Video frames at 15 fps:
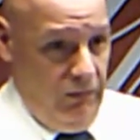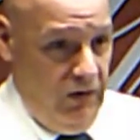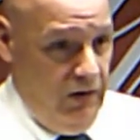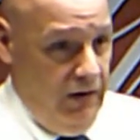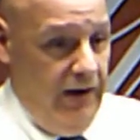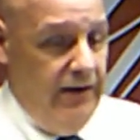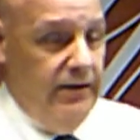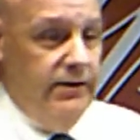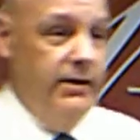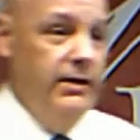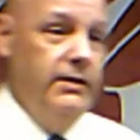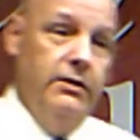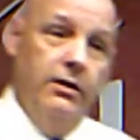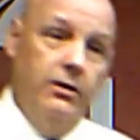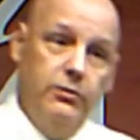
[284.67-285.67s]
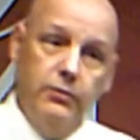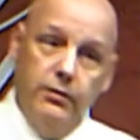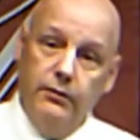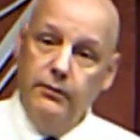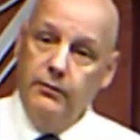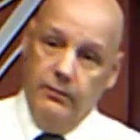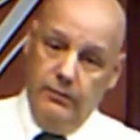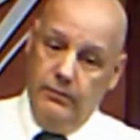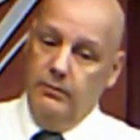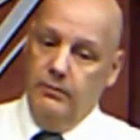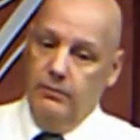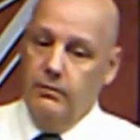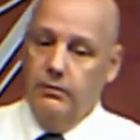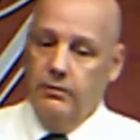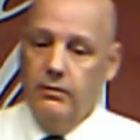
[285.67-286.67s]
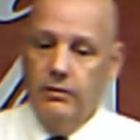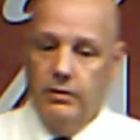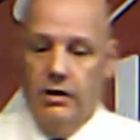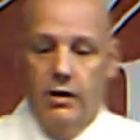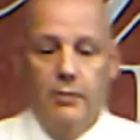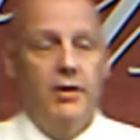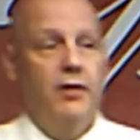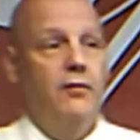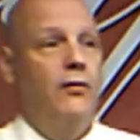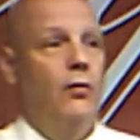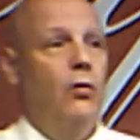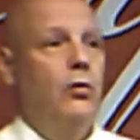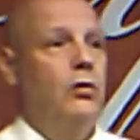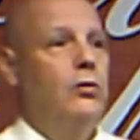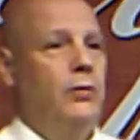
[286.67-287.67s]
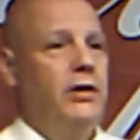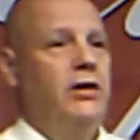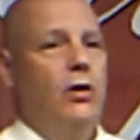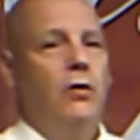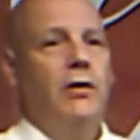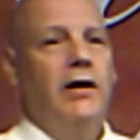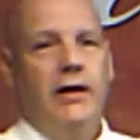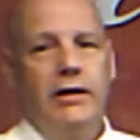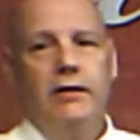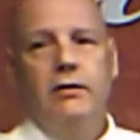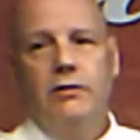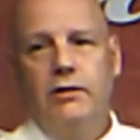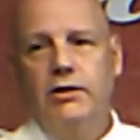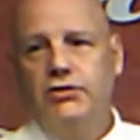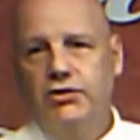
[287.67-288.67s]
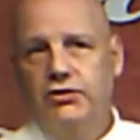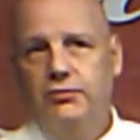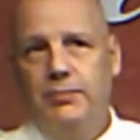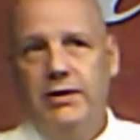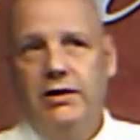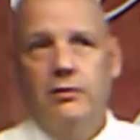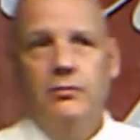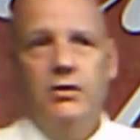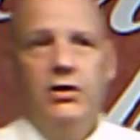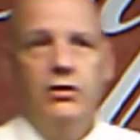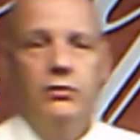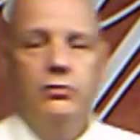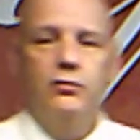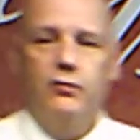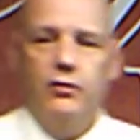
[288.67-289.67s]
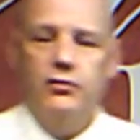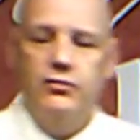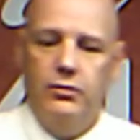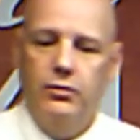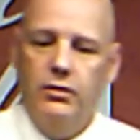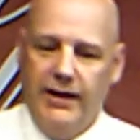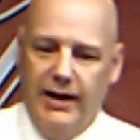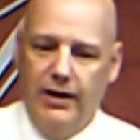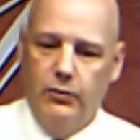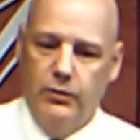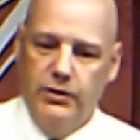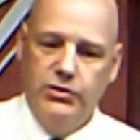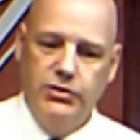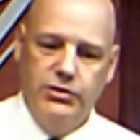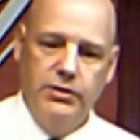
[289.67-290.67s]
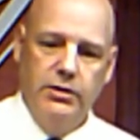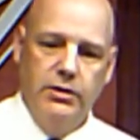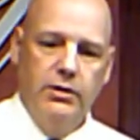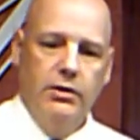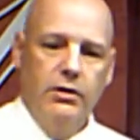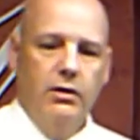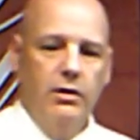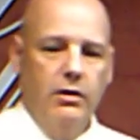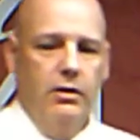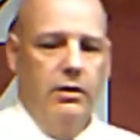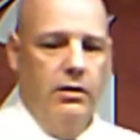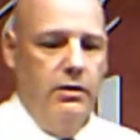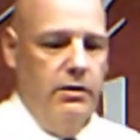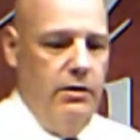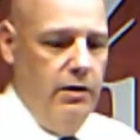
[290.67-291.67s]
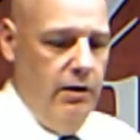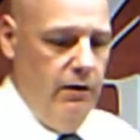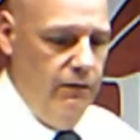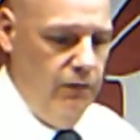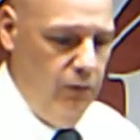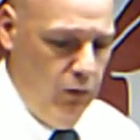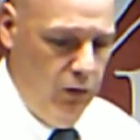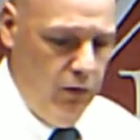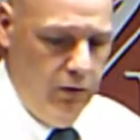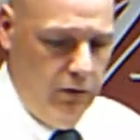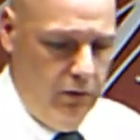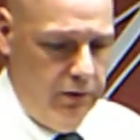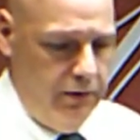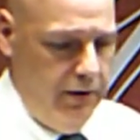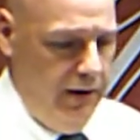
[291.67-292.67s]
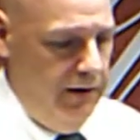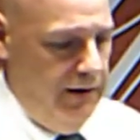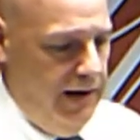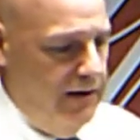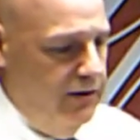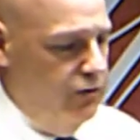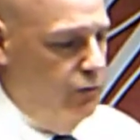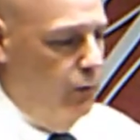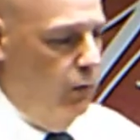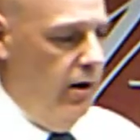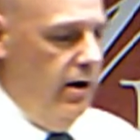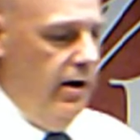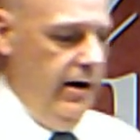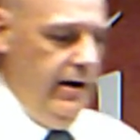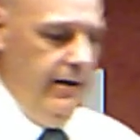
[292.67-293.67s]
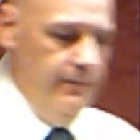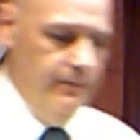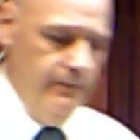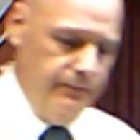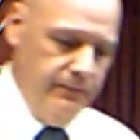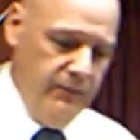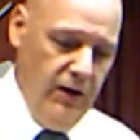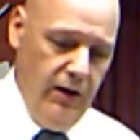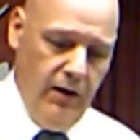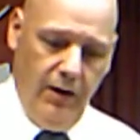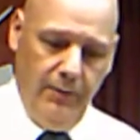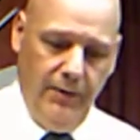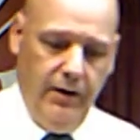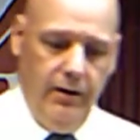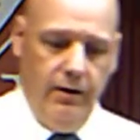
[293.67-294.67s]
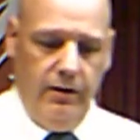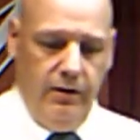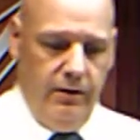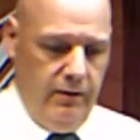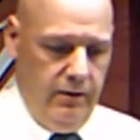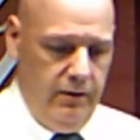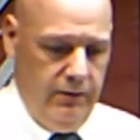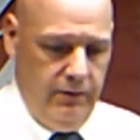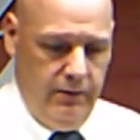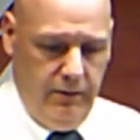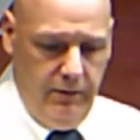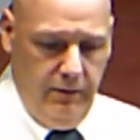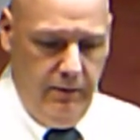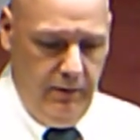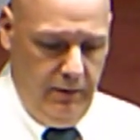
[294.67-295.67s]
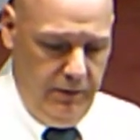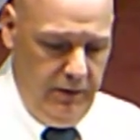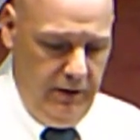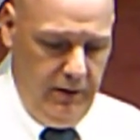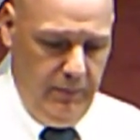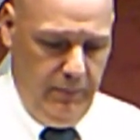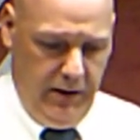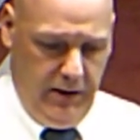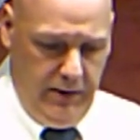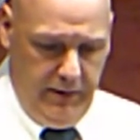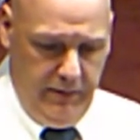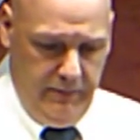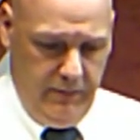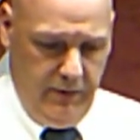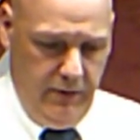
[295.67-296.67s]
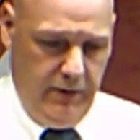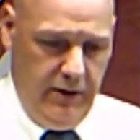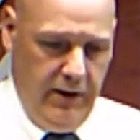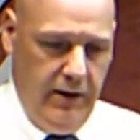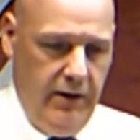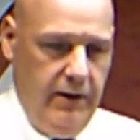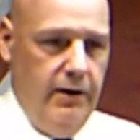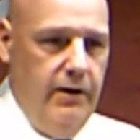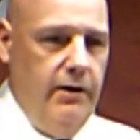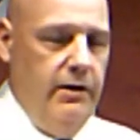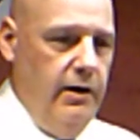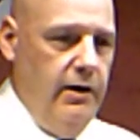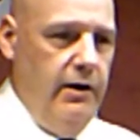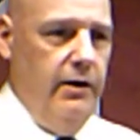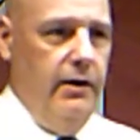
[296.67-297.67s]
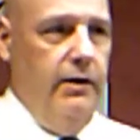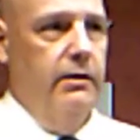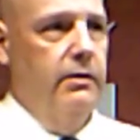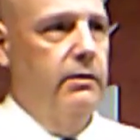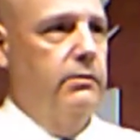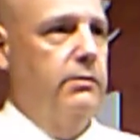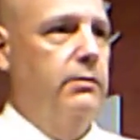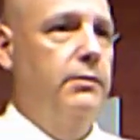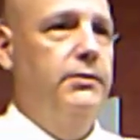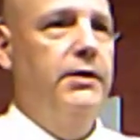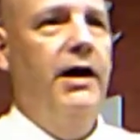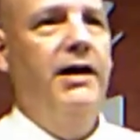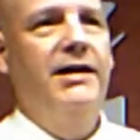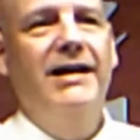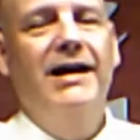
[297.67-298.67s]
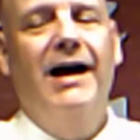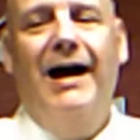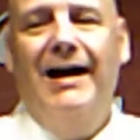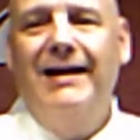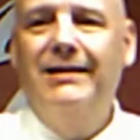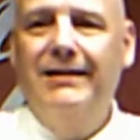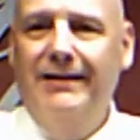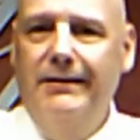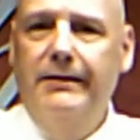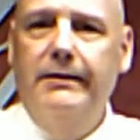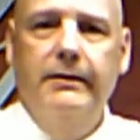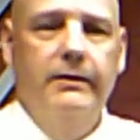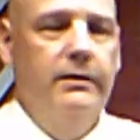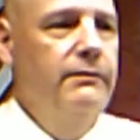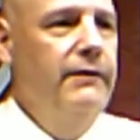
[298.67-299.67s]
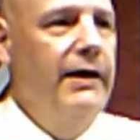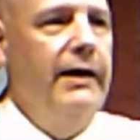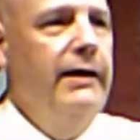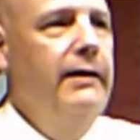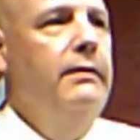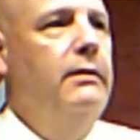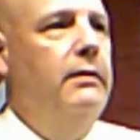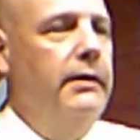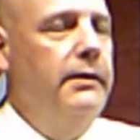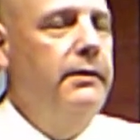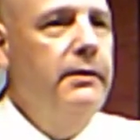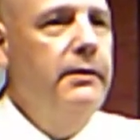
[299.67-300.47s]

1900 Coming forward, we know English has become the universal language of the world, and that is why, I mean, you think about it, okay? Little tiny island of England,